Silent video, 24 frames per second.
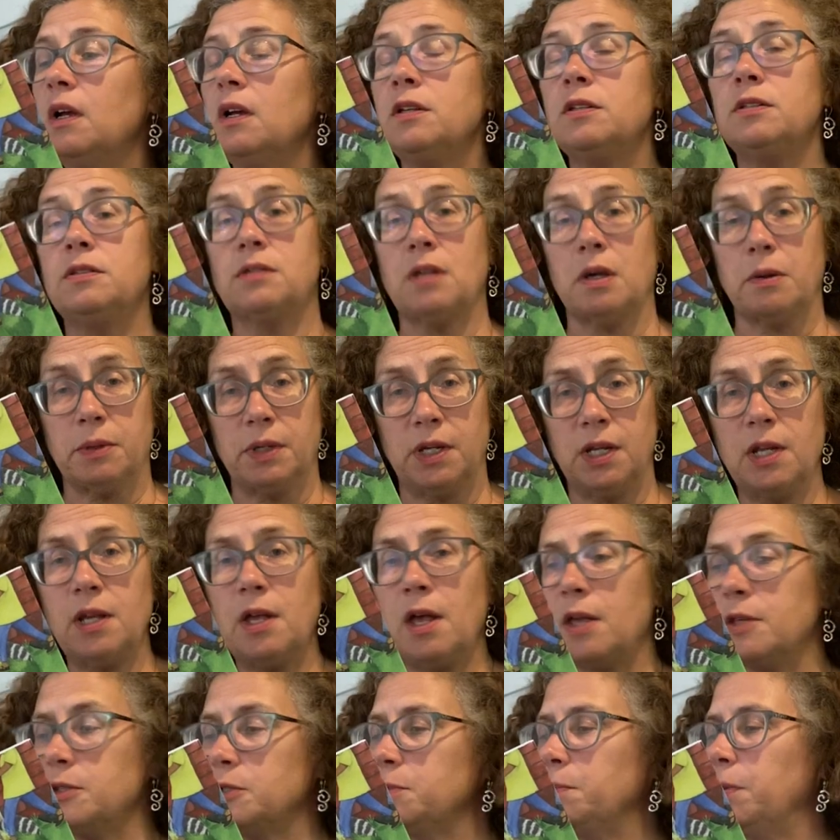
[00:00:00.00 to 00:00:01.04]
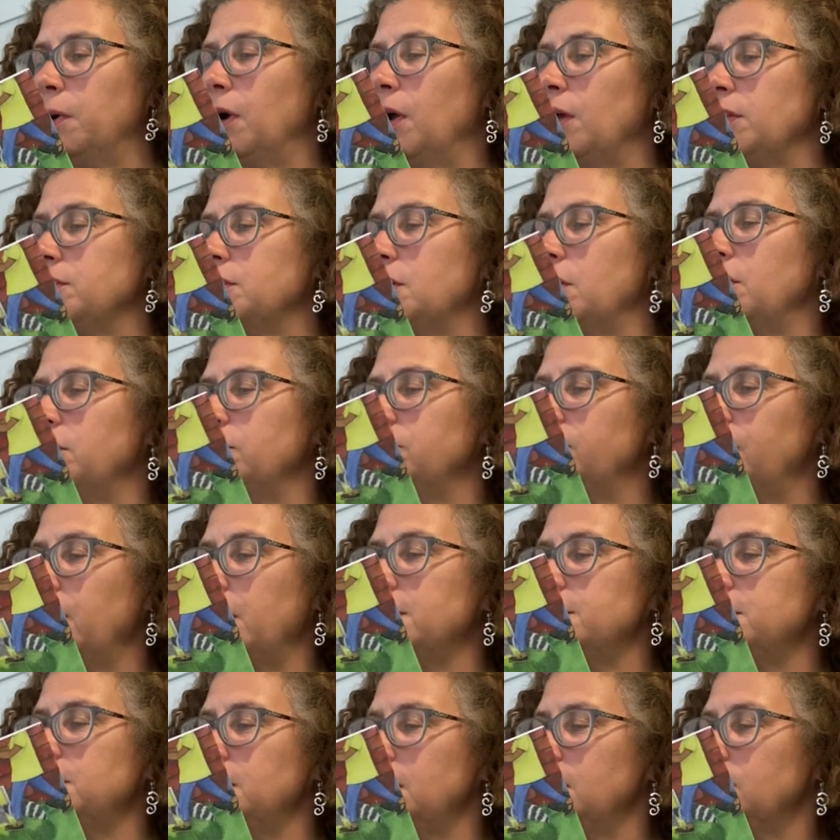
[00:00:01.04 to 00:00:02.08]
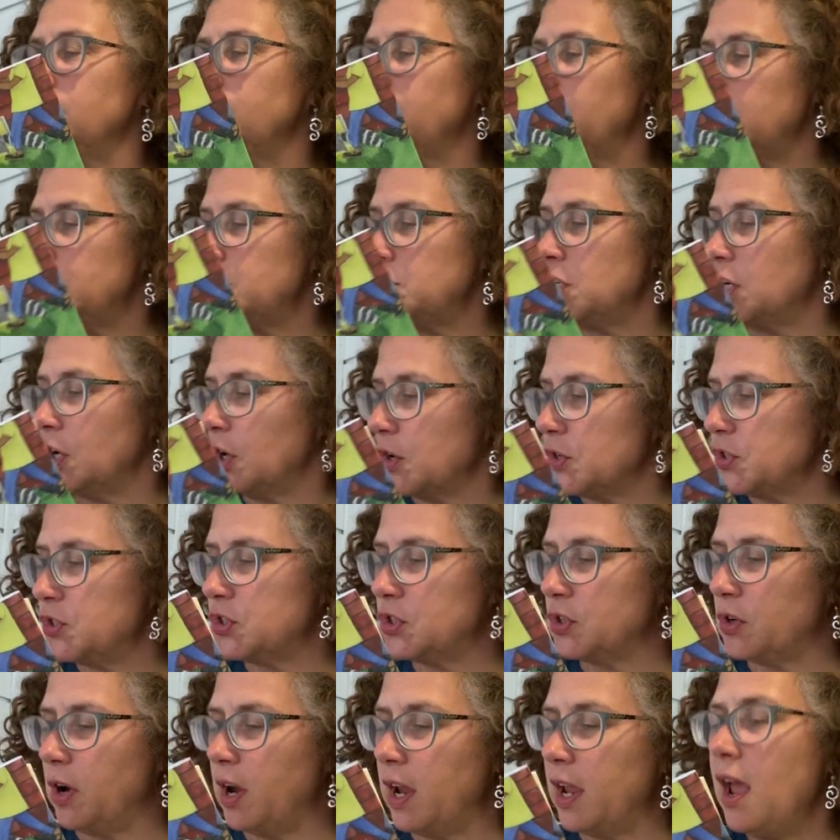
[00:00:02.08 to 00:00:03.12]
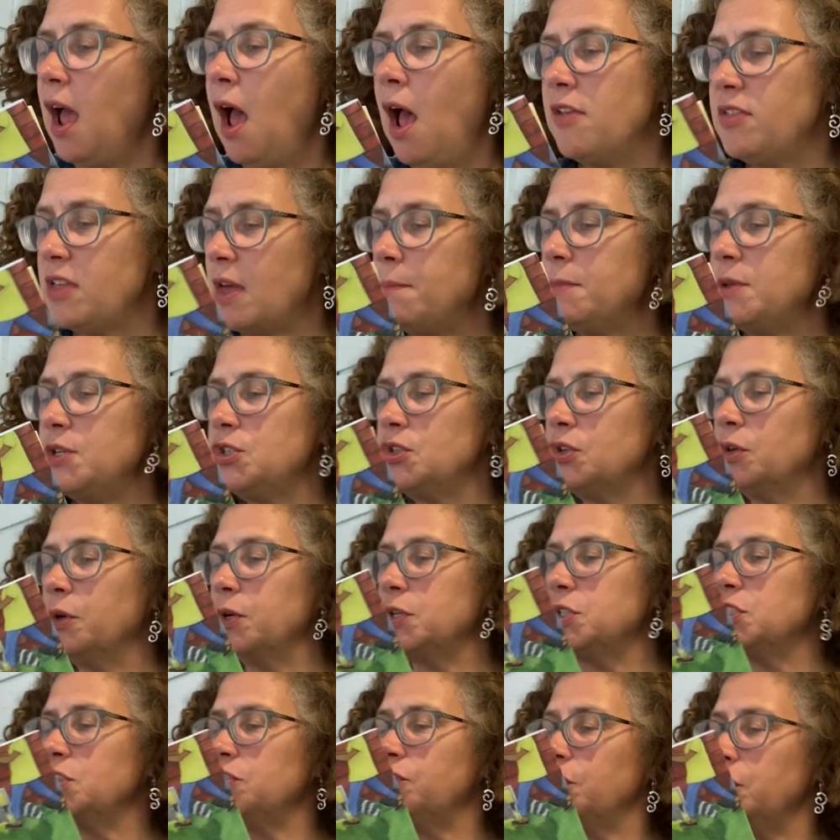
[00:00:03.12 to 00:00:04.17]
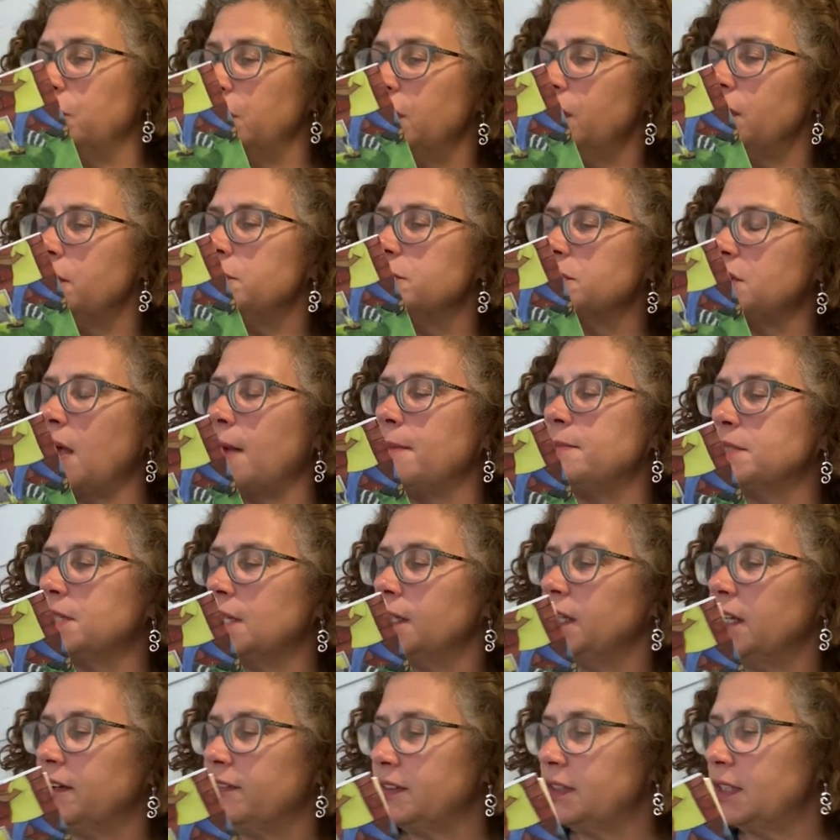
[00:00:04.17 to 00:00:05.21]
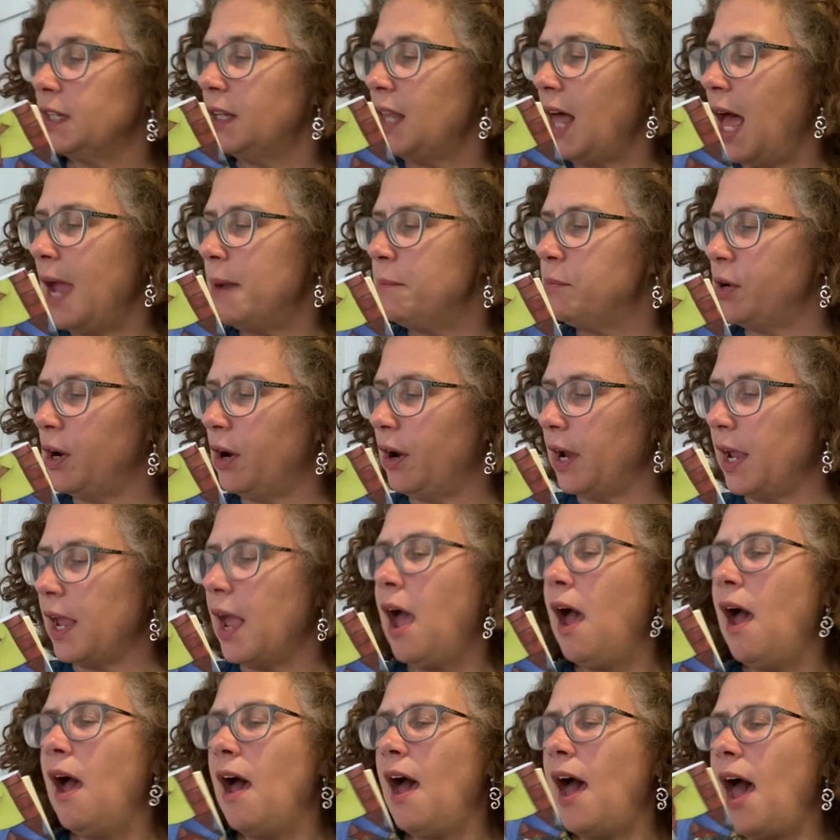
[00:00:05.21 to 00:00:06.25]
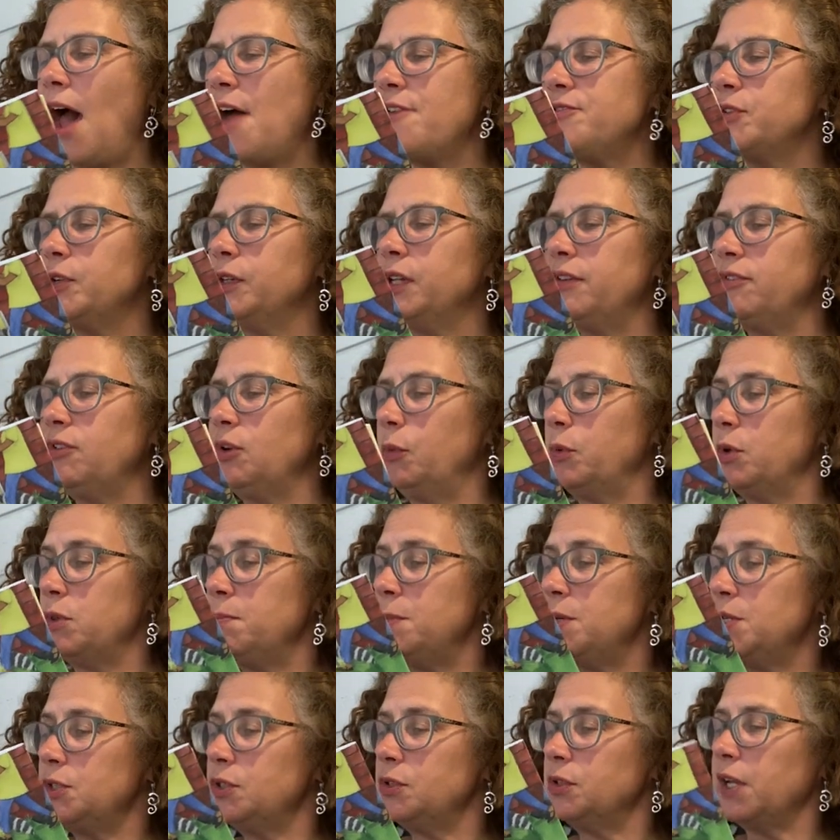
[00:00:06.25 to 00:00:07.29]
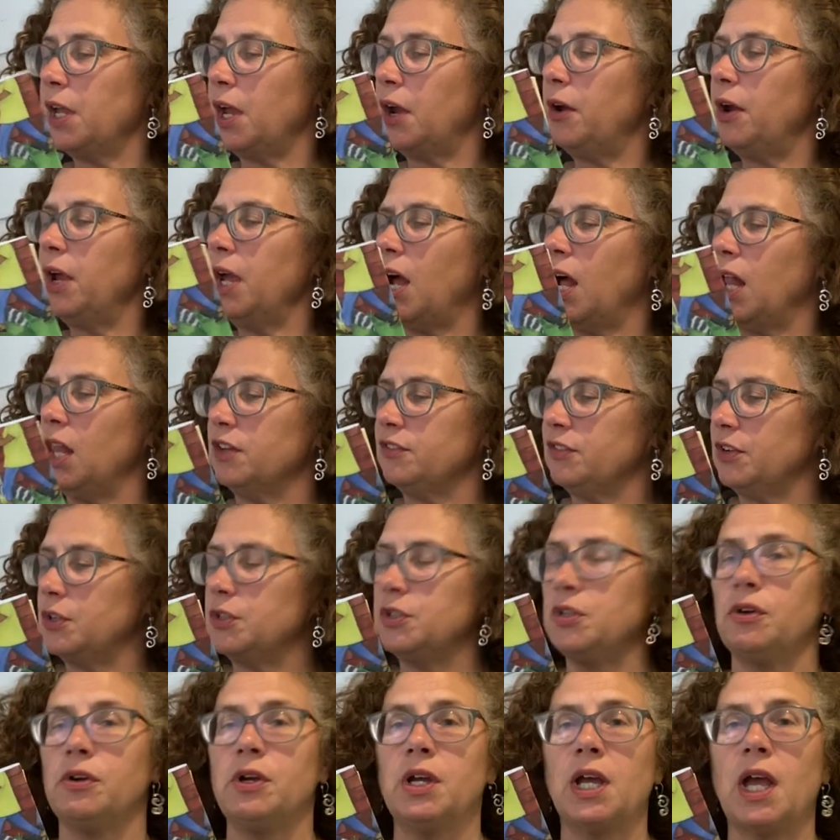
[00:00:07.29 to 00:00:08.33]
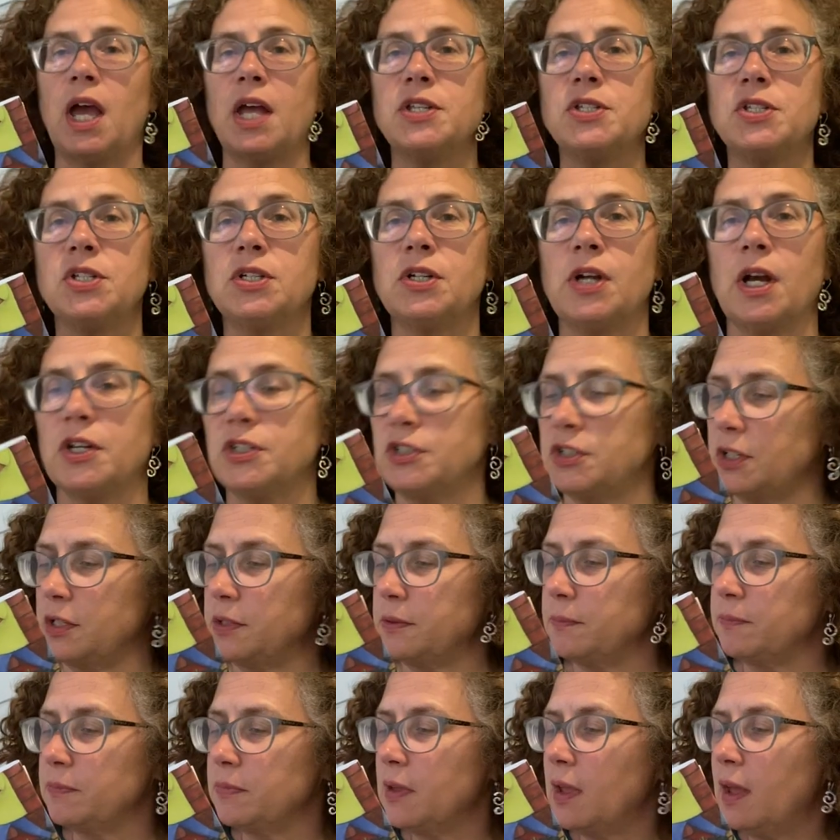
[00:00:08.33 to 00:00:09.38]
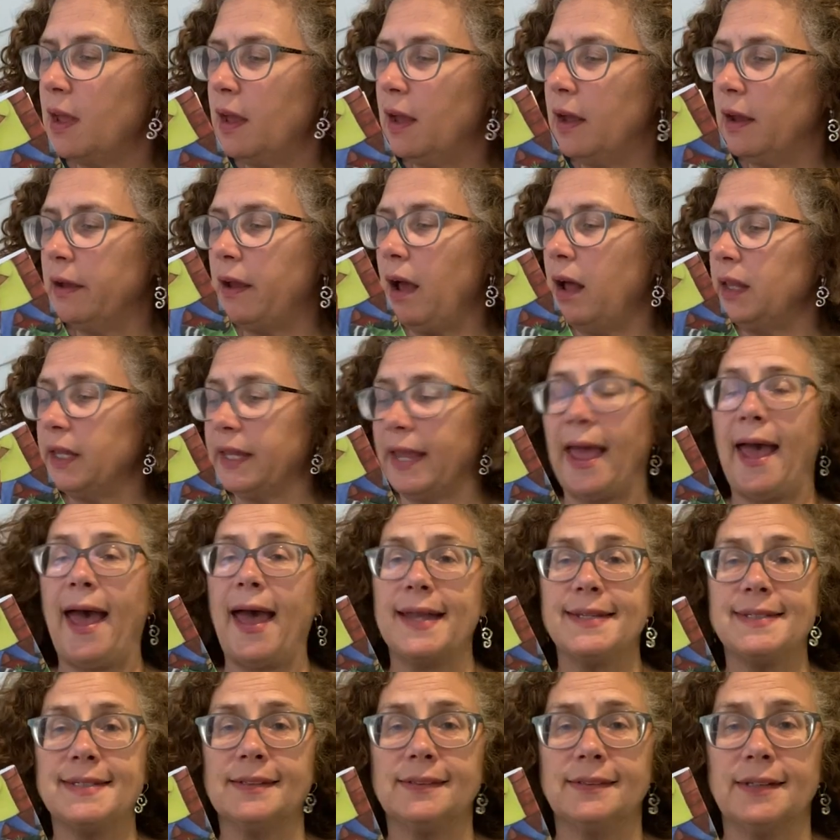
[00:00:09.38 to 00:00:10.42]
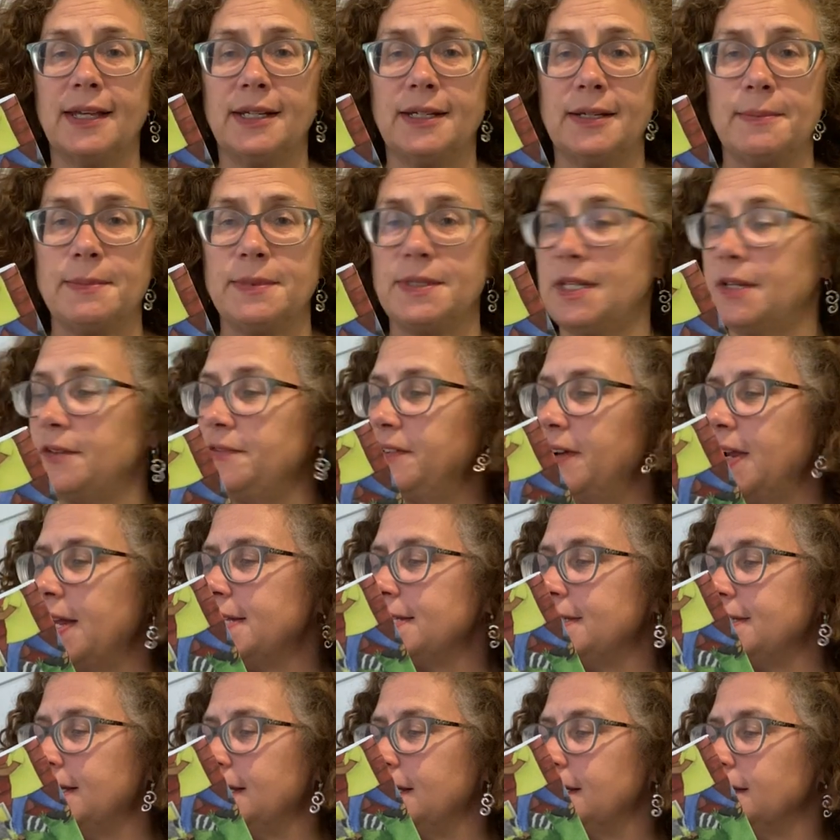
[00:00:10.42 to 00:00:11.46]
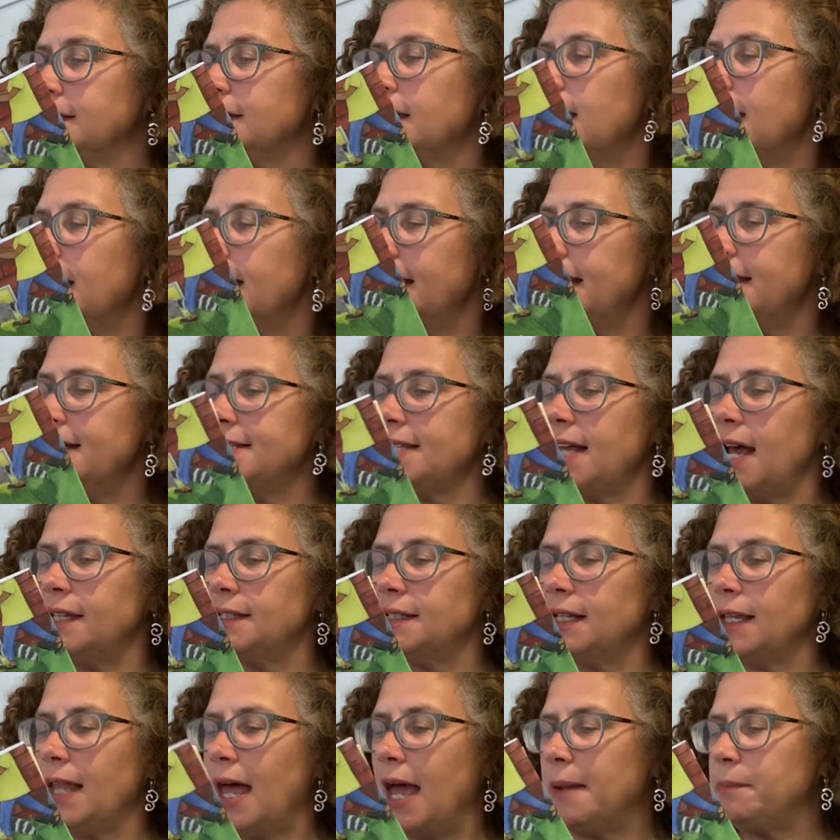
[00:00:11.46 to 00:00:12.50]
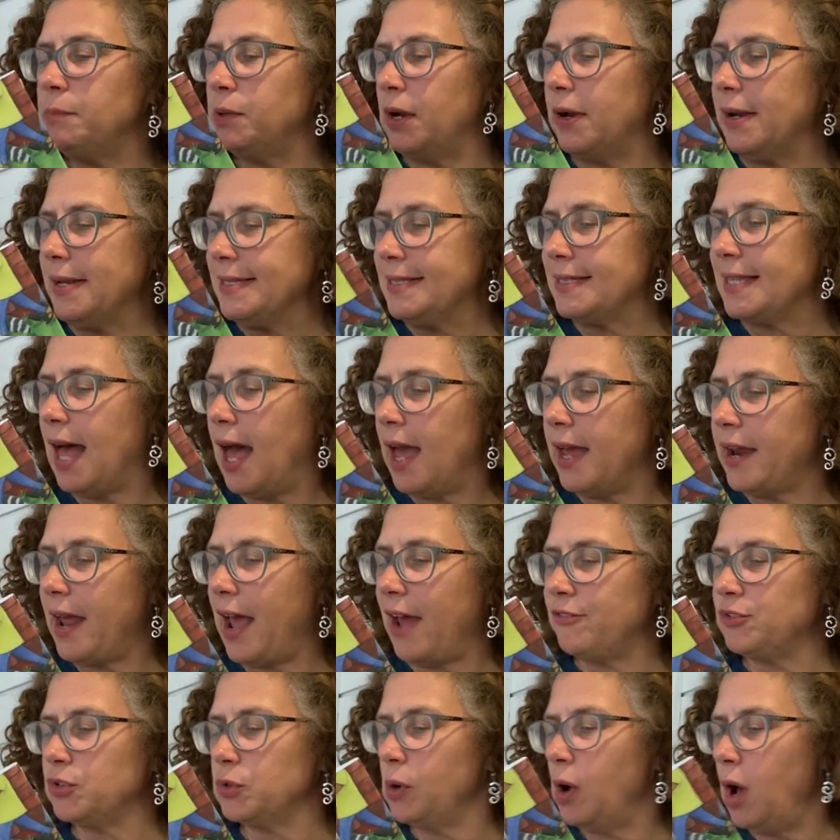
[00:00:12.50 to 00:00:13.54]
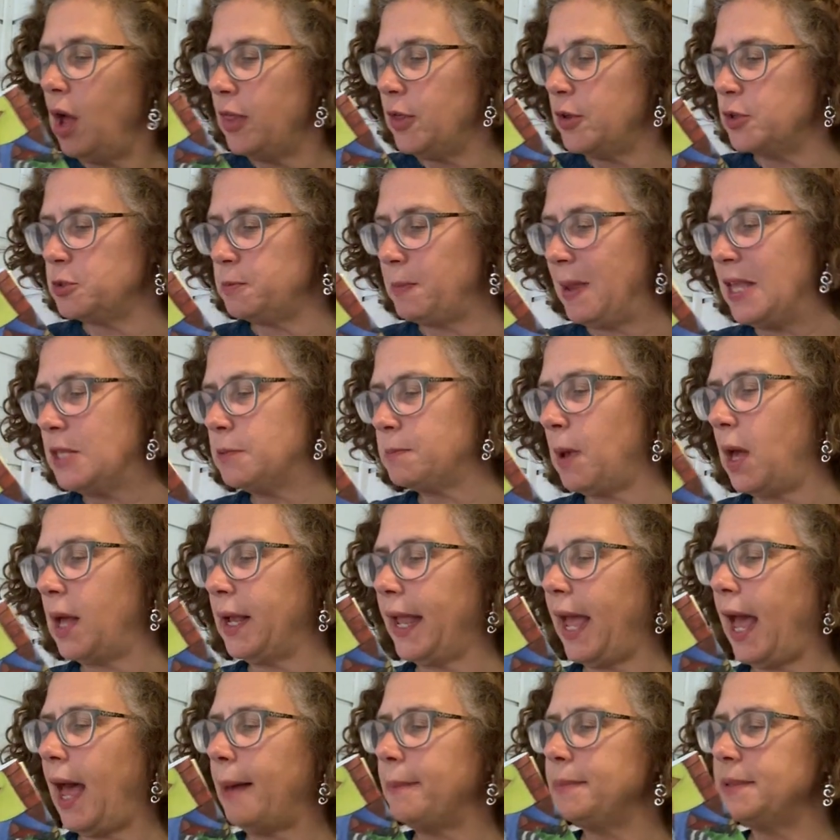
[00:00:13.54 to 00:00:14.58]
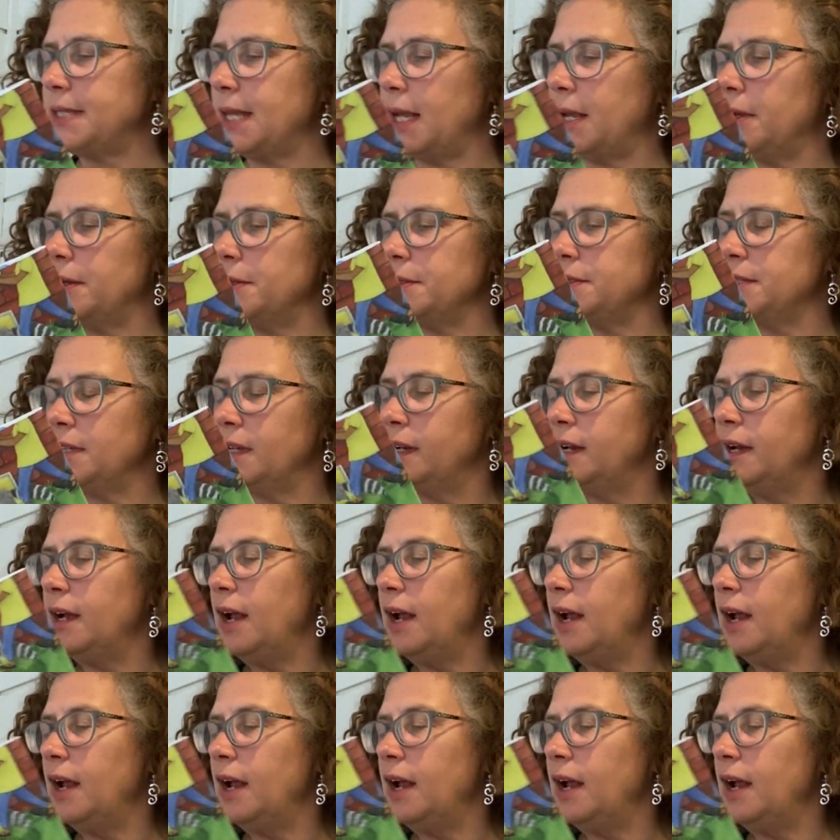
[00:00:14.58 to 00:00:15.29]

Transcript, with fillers: So it is, Pearl told Francine, finishing her story, that Mr. Christopher Nichols comes to live in the library after living with Mr. Gary Gulliver during construction. Gully had to let him, said Francine. He's on the library side after all those baseball cap sales.